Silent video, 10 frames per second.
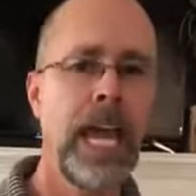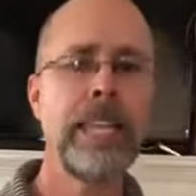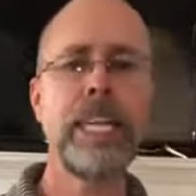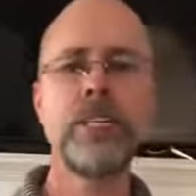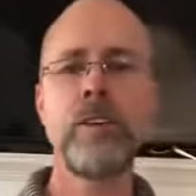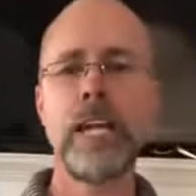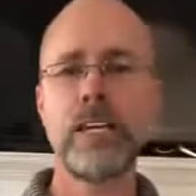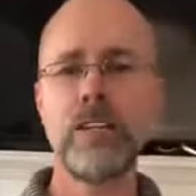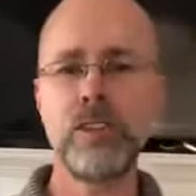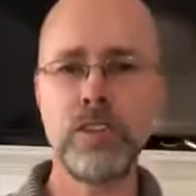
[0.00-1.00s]
And they try to
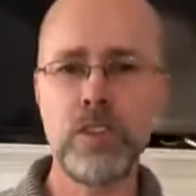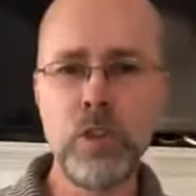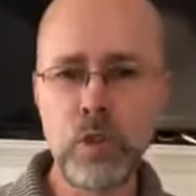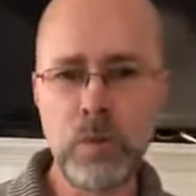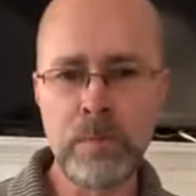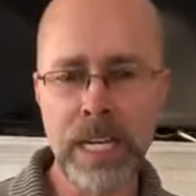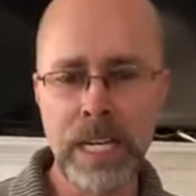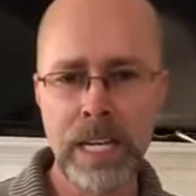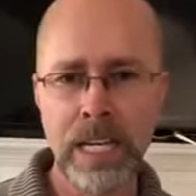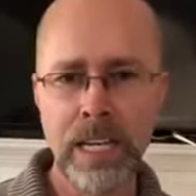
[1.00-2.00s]
consume
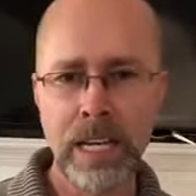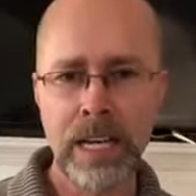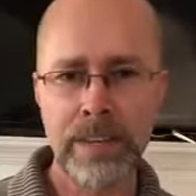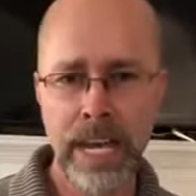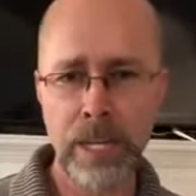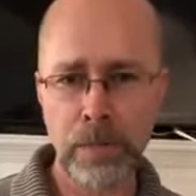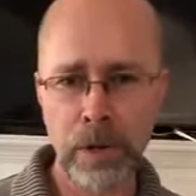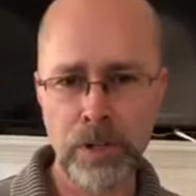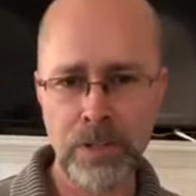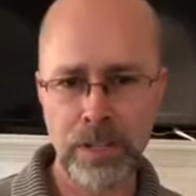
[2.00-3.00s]
that other
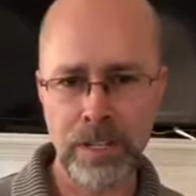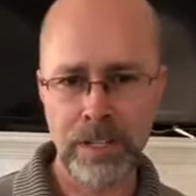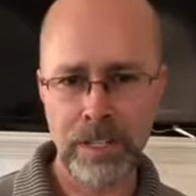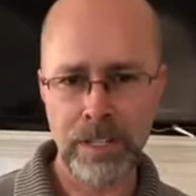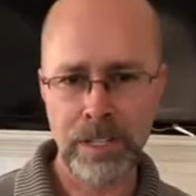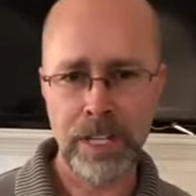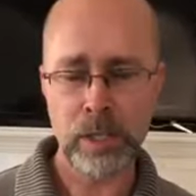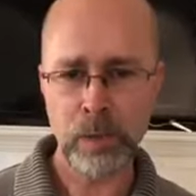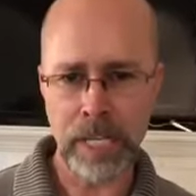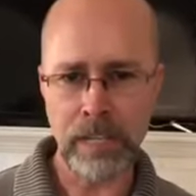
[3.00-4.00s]
person
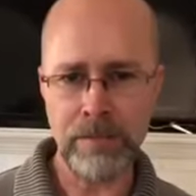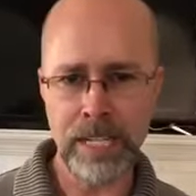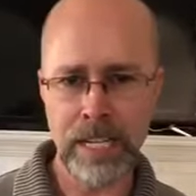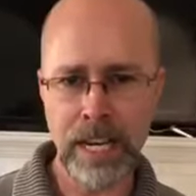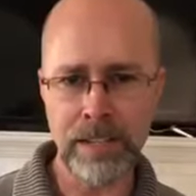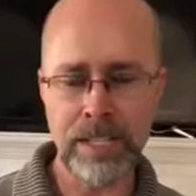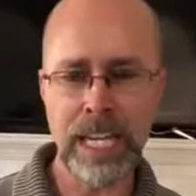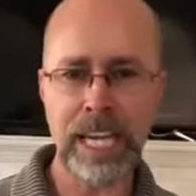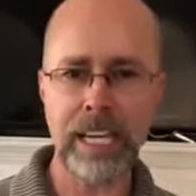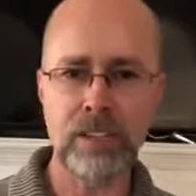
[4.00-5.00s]
that's what envy does.
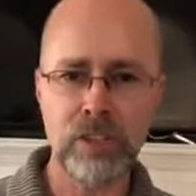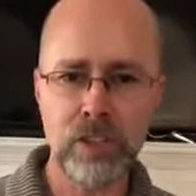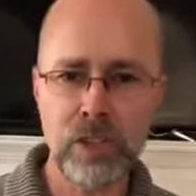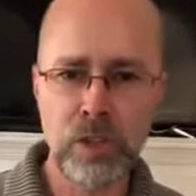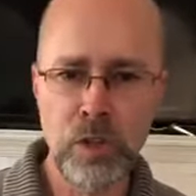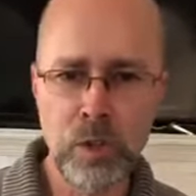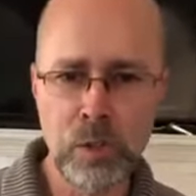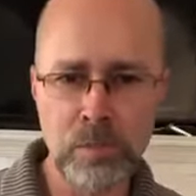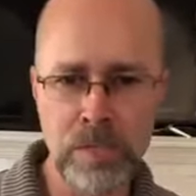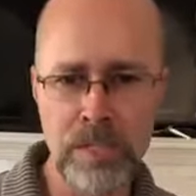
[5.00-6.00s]
It
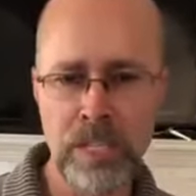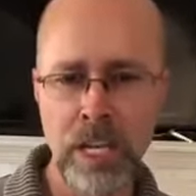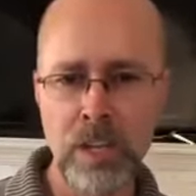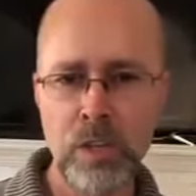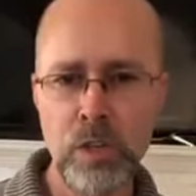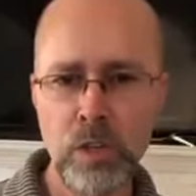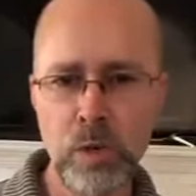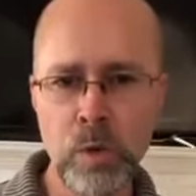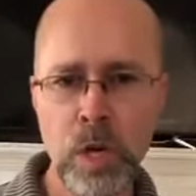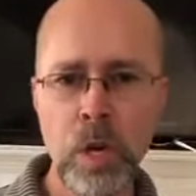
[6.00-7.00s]
consumes
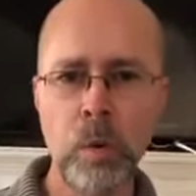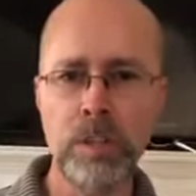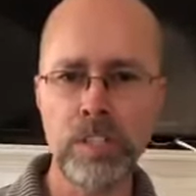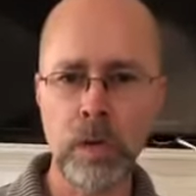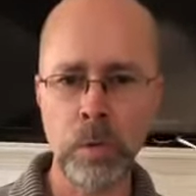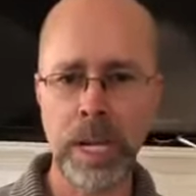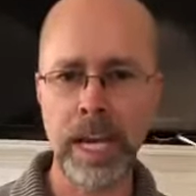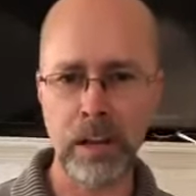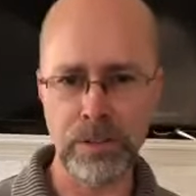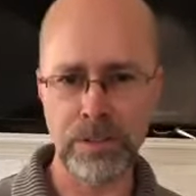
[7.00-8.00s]
you with someone
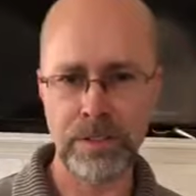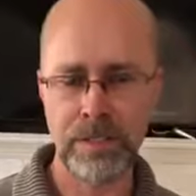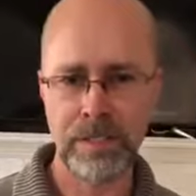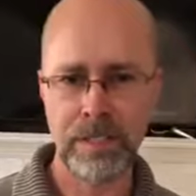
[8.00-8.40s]
else.